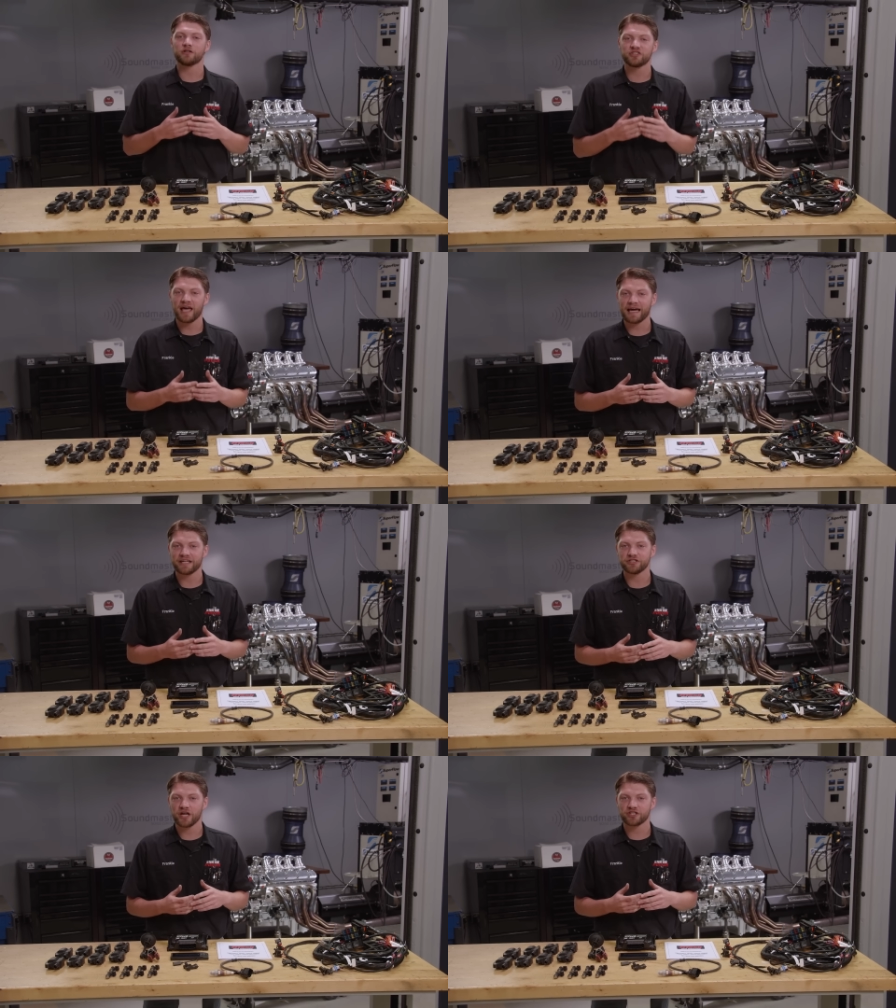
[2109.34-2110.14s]
our
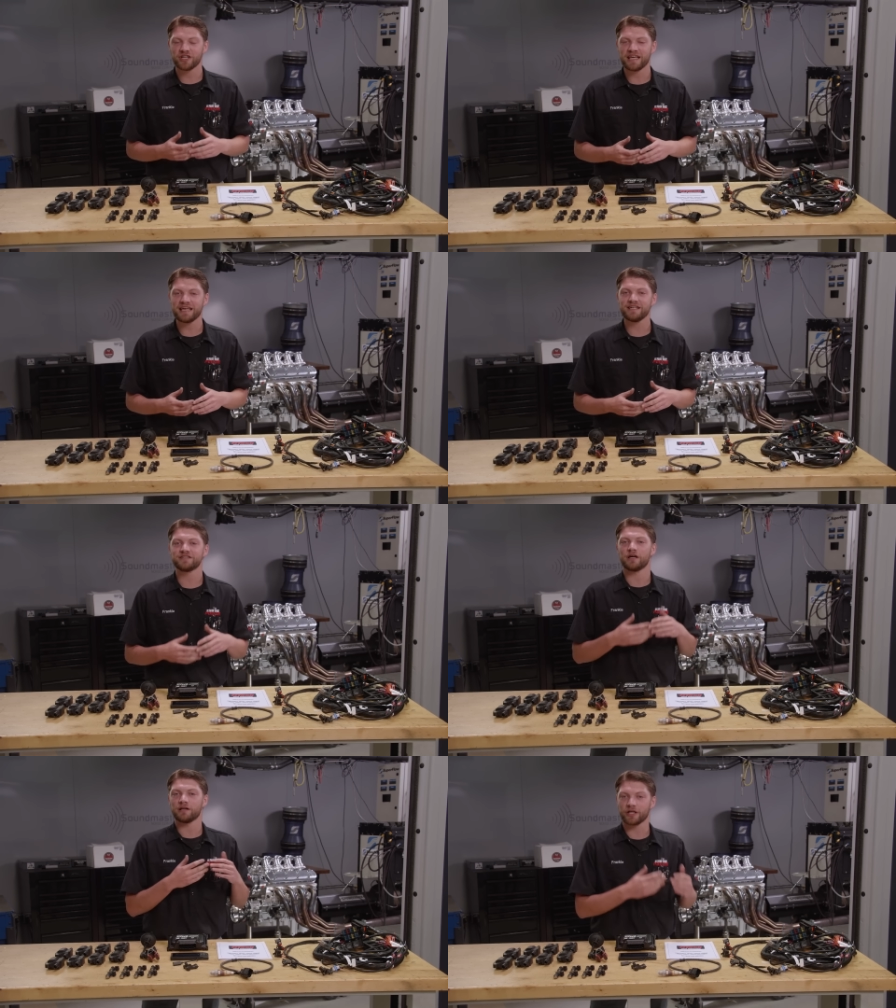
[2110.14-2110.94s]
stack injection
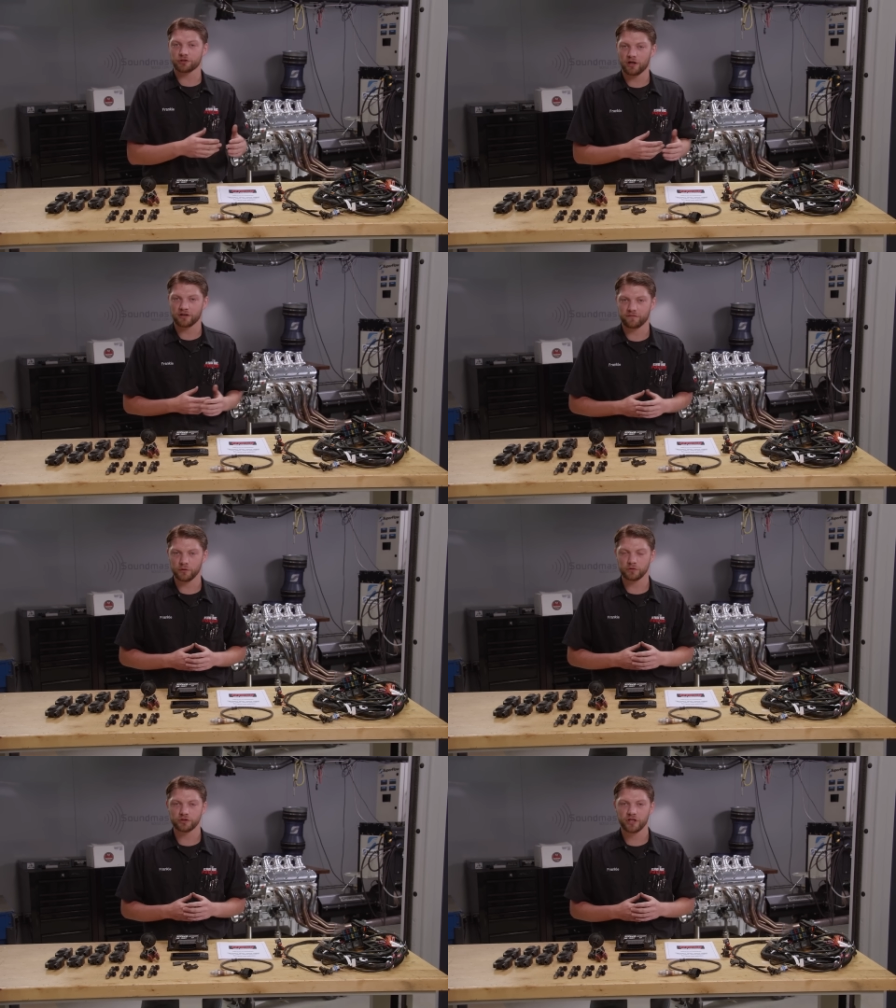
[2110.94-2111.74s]
is electronic
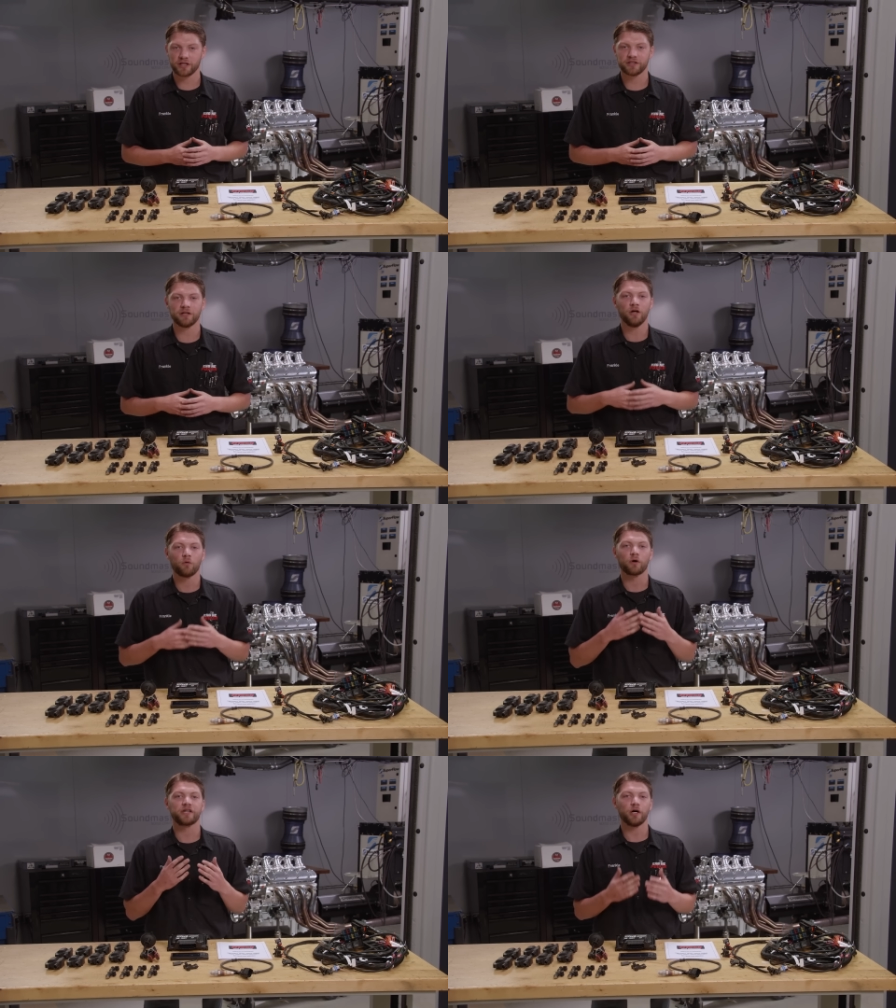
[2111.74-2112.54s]
fuel injected,
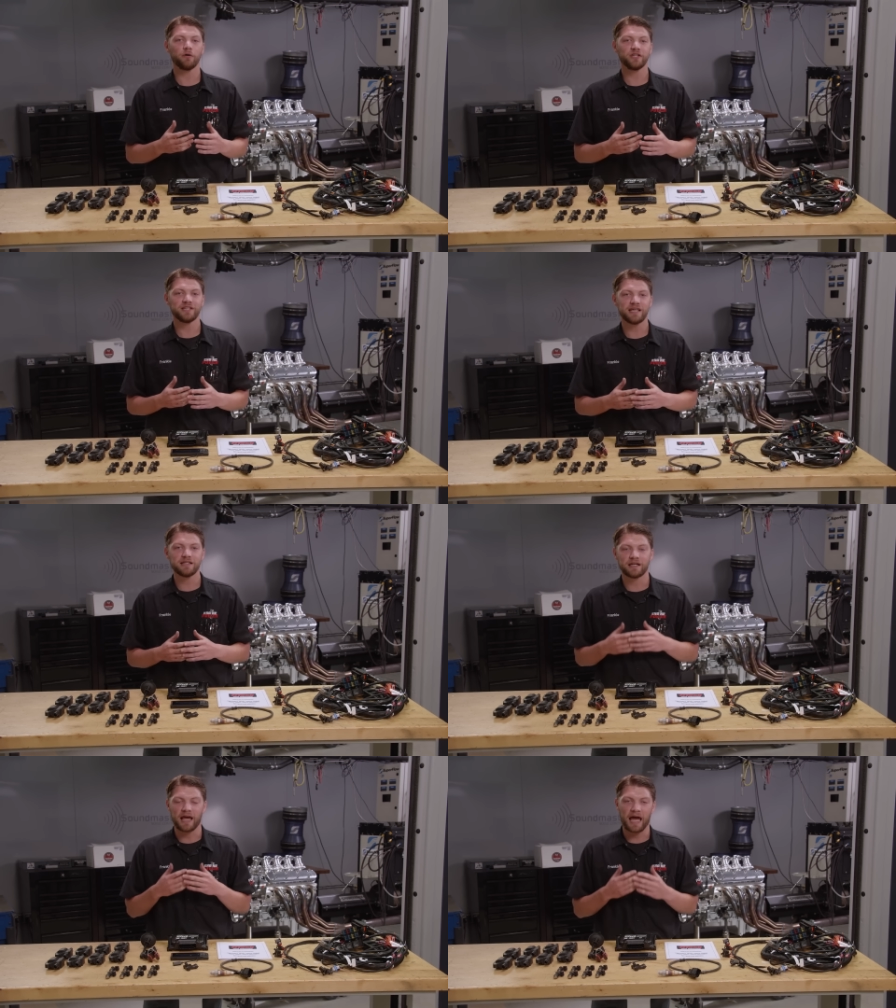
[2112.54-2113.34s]
we're going to
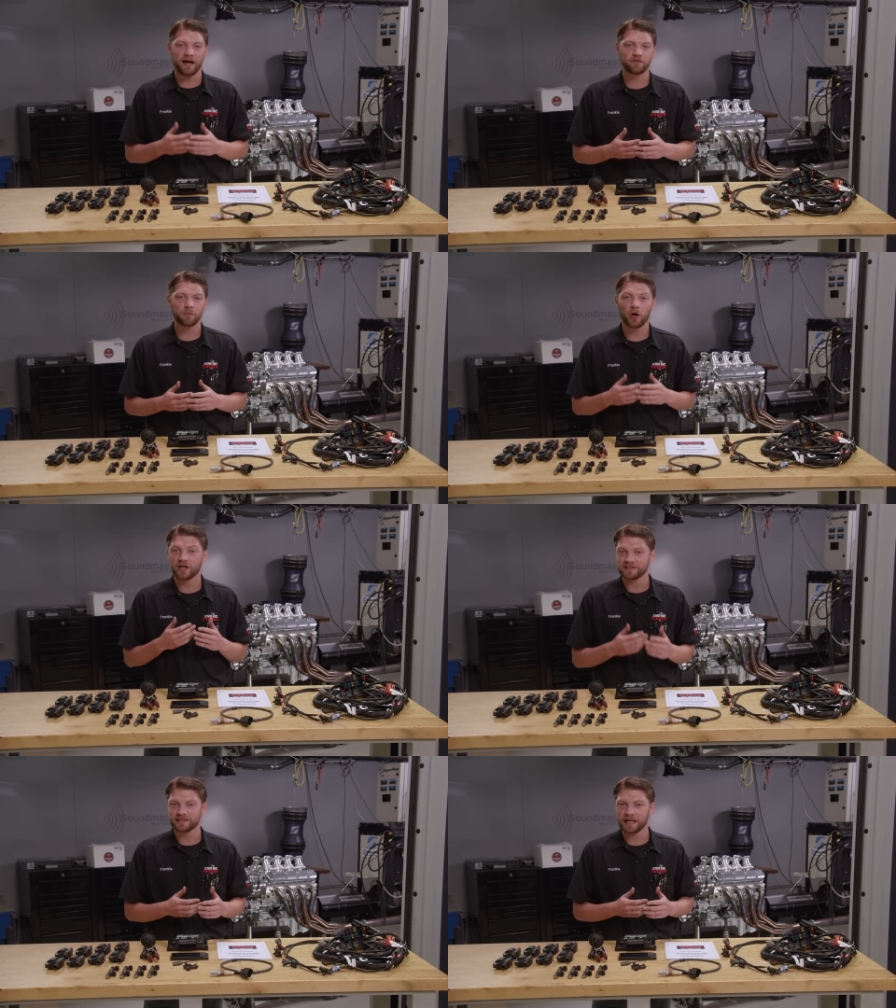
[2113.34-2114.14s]
need an
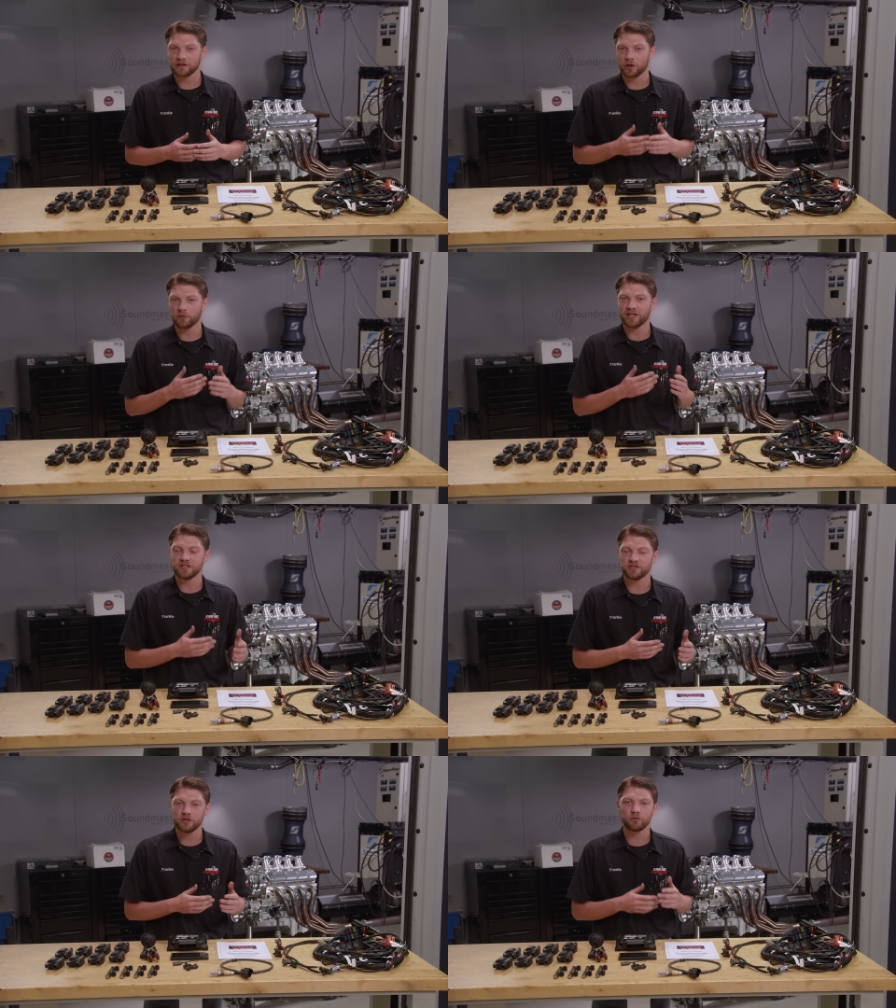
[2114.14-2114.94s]
aftermarket standalone
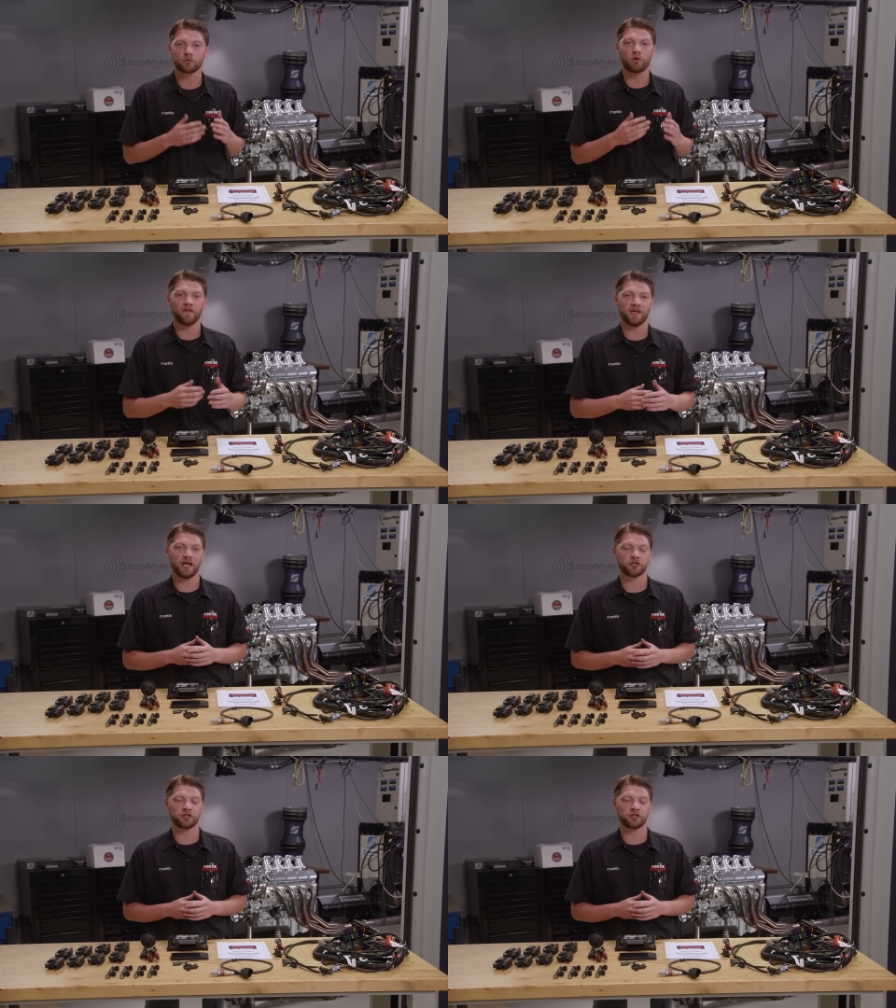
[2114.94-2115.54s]
ECU to run the